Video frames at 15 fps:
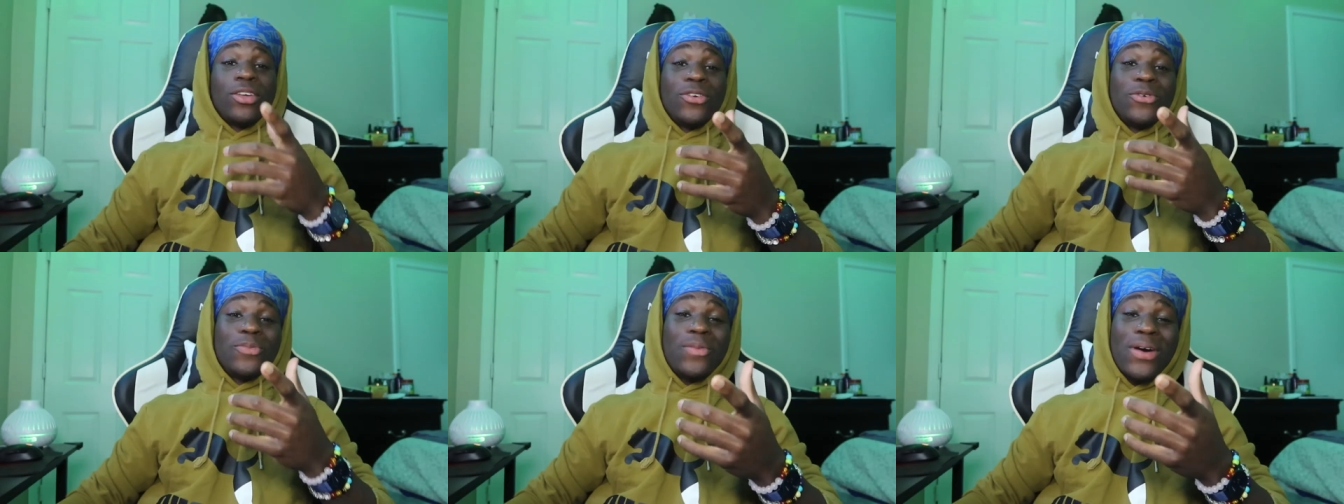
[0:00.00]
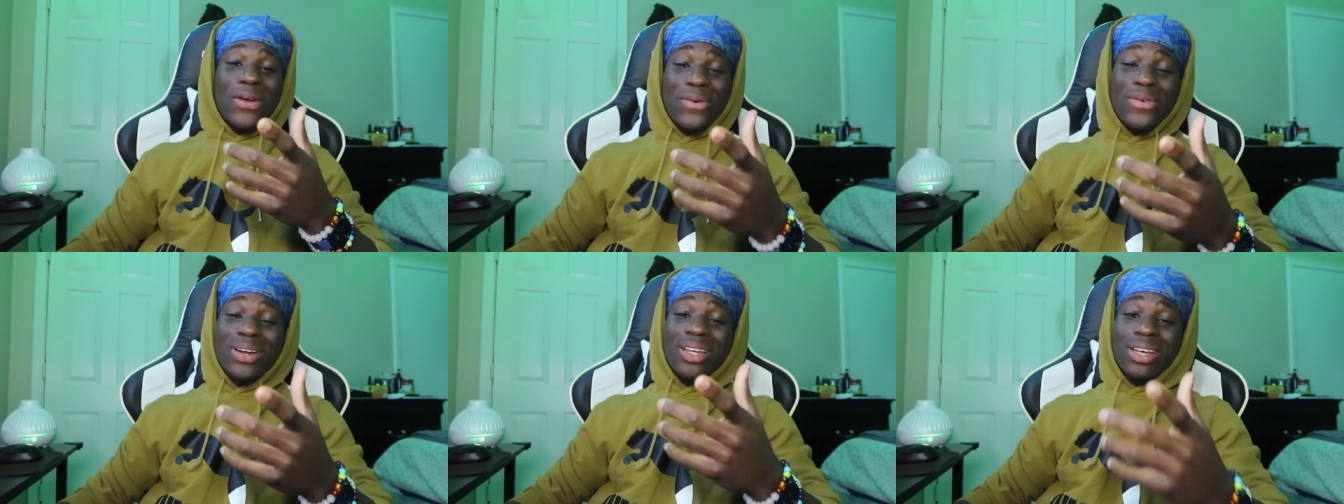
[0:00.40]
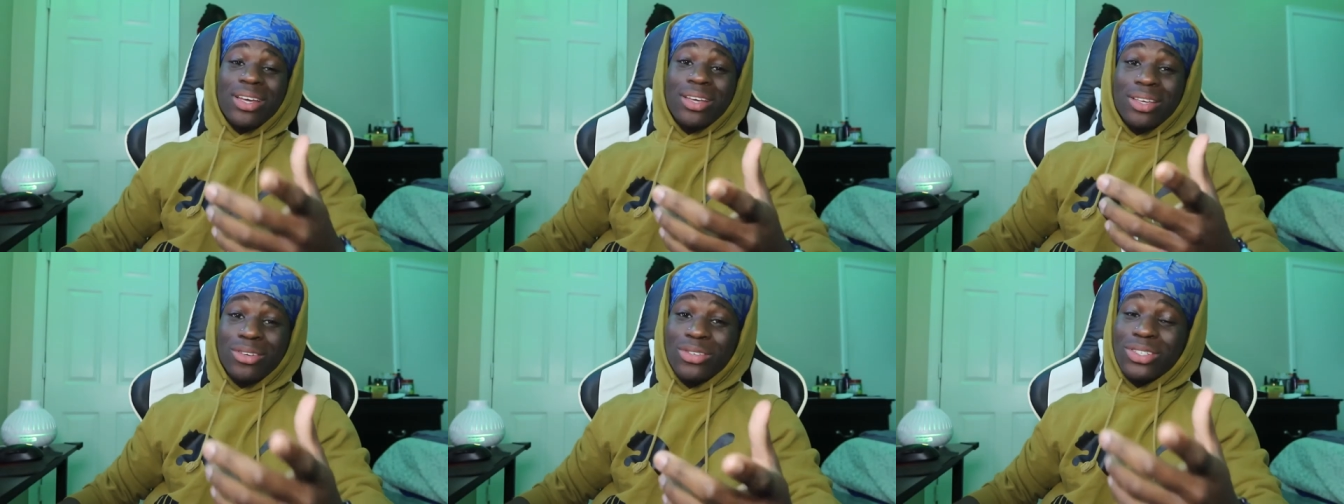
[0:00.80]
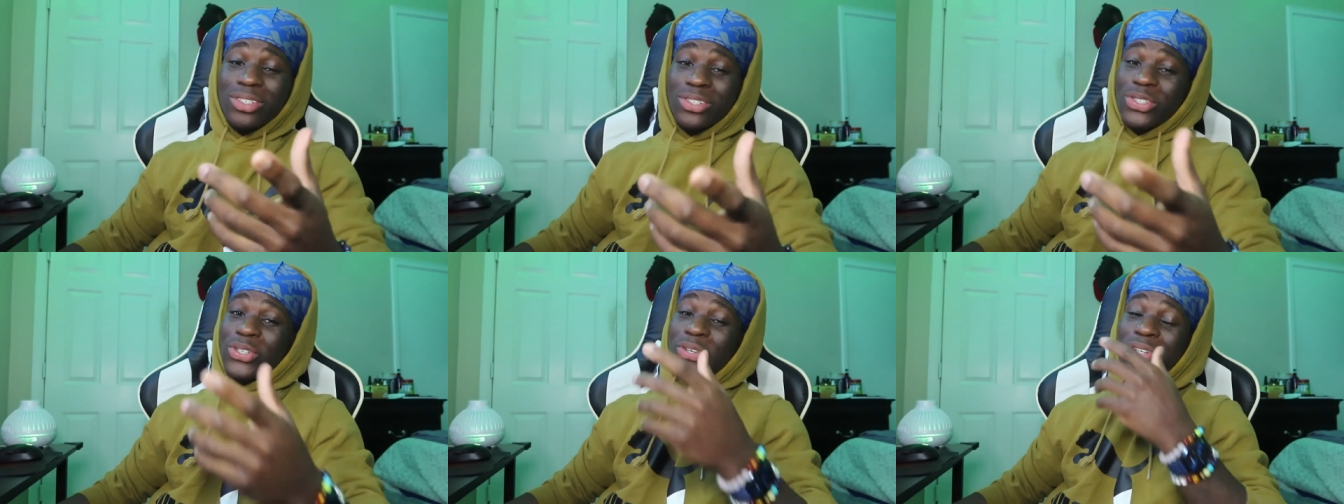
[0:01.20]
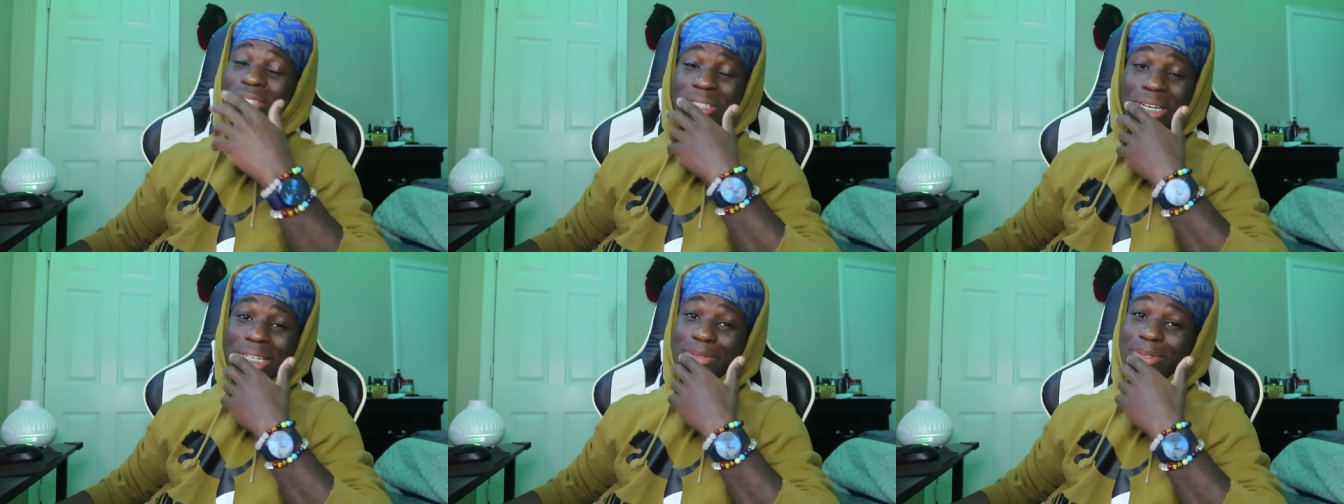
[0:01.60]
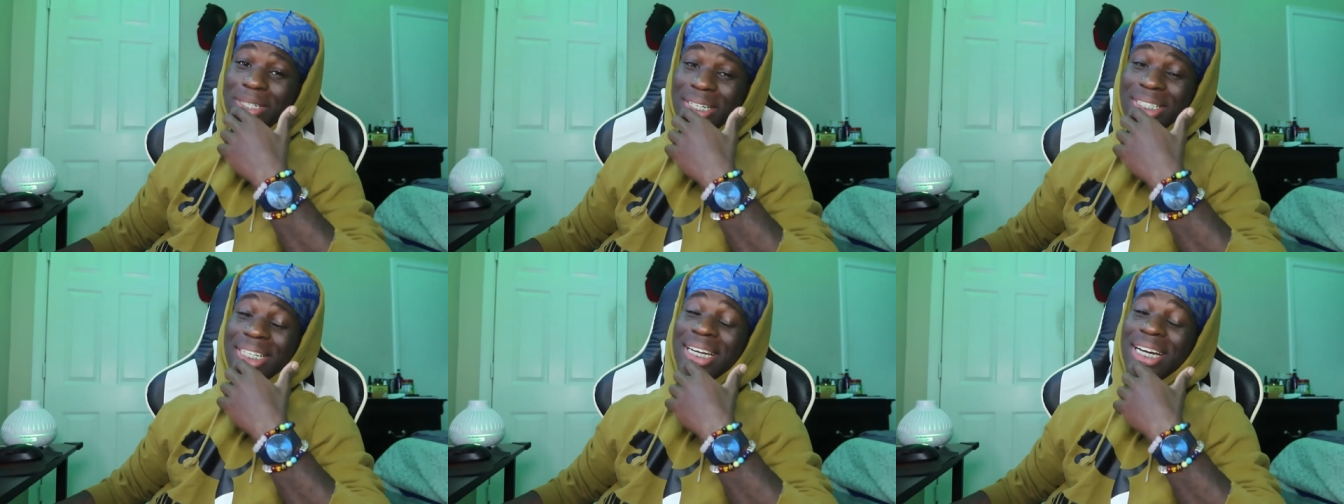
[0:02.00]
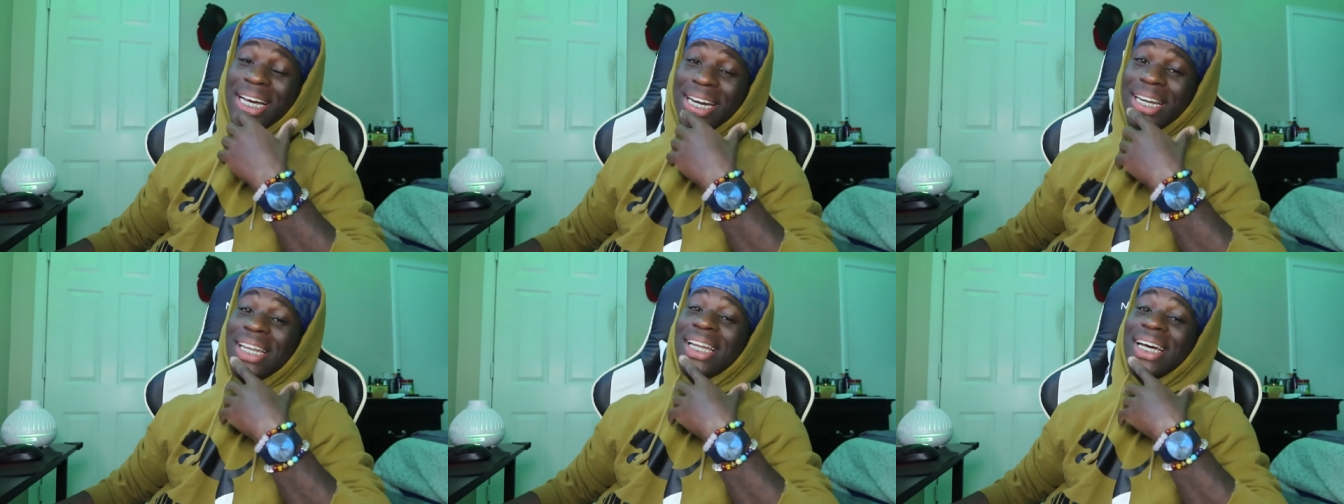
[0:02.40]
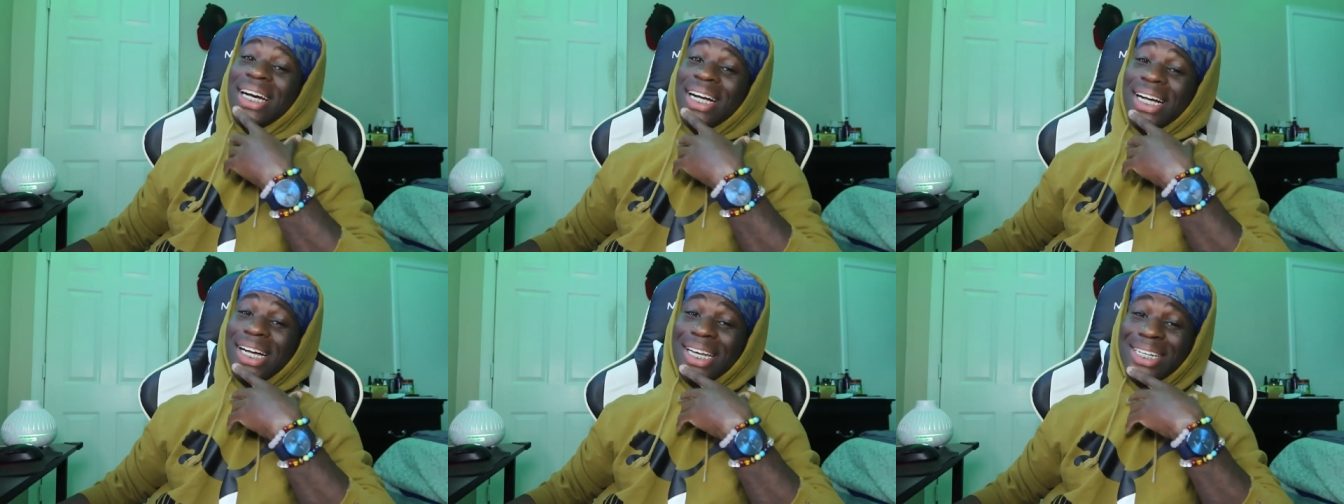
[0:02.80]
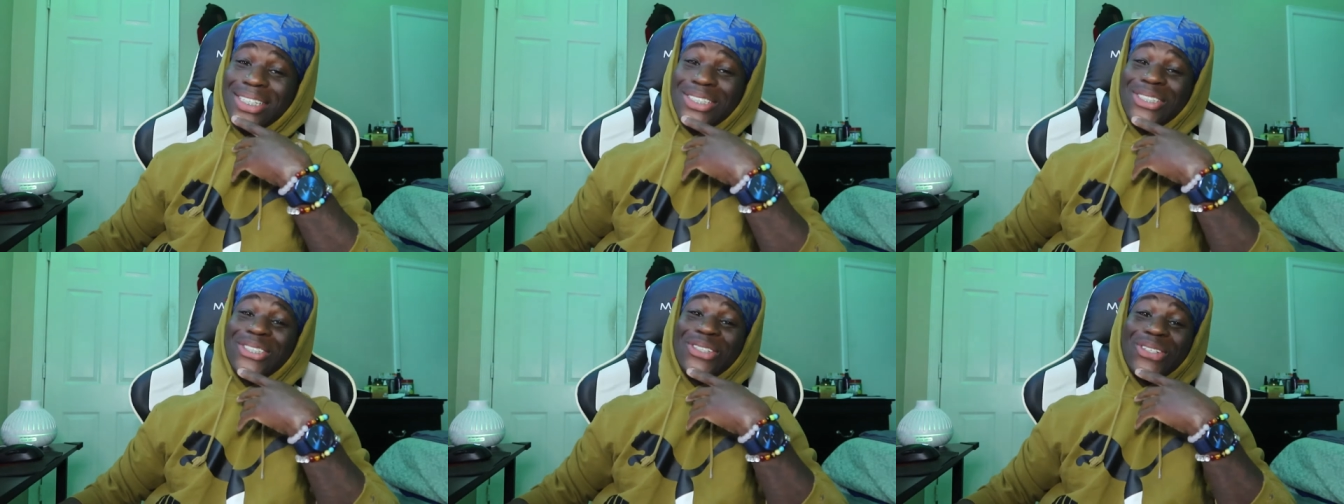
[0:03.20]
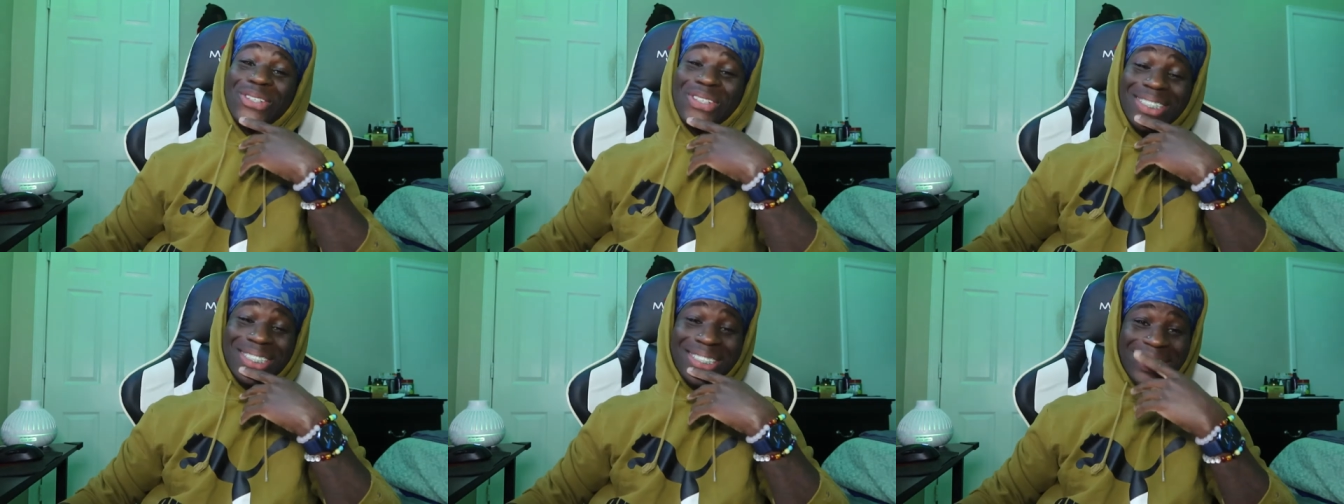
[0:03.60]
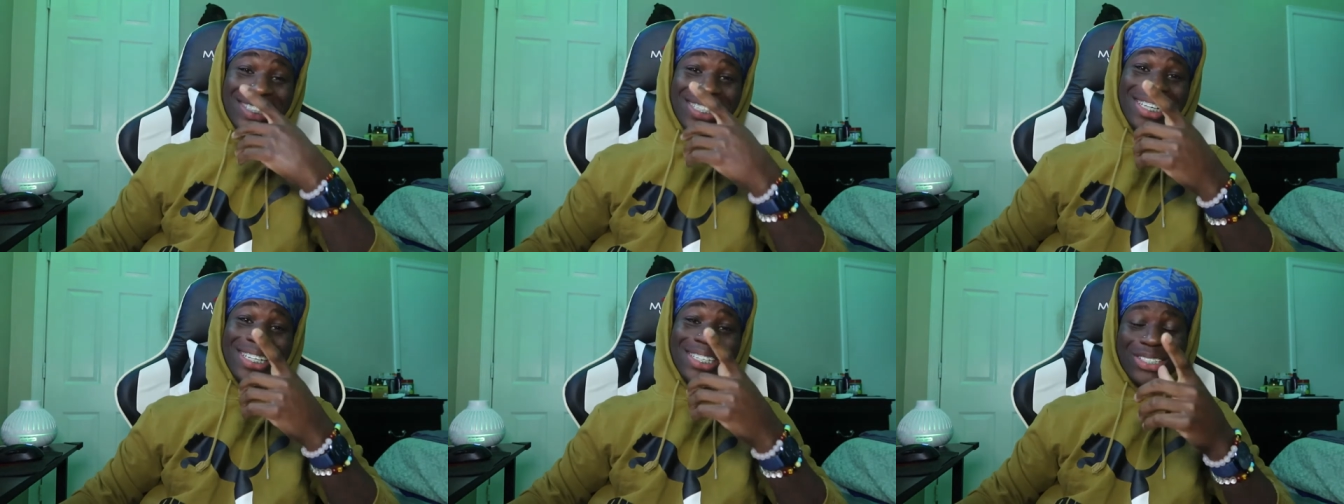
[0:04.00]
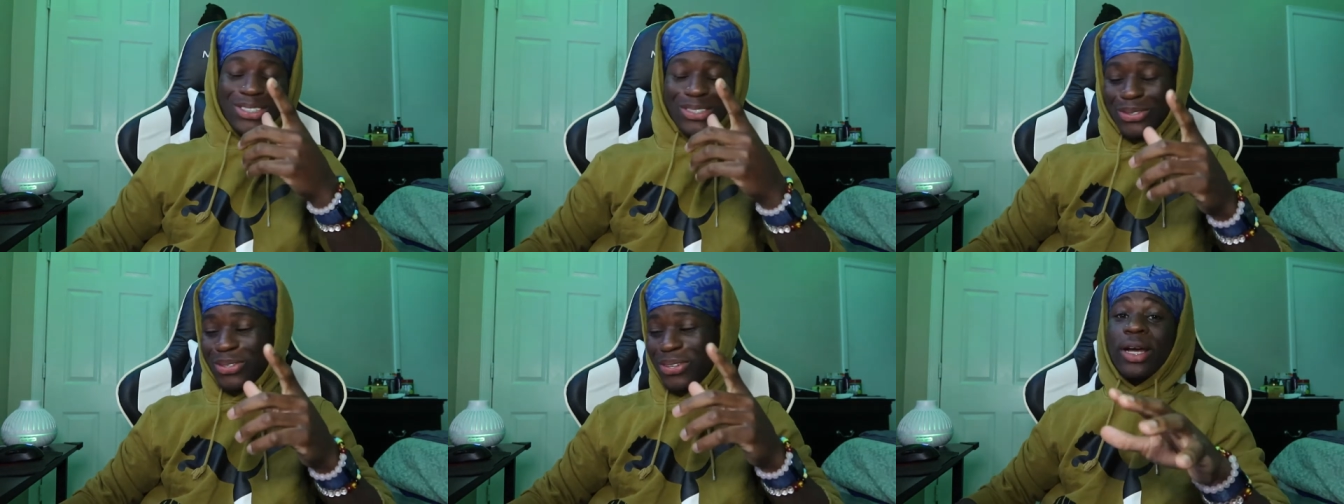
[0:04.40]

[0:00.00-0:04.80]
you might want to get used to story times because I got a lot of stories to get into.